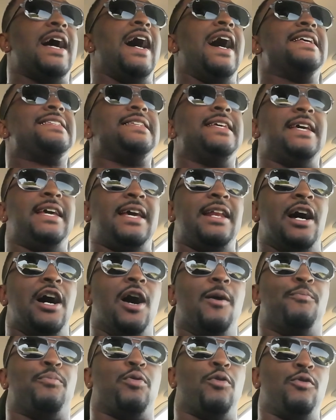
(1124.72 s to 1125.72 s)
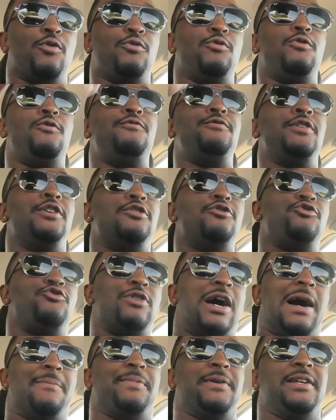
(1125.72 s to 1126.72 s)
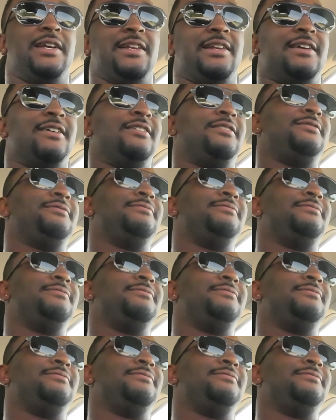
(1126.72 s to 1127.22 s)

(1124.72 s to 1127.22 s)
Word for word: I said, approved, drop it in there.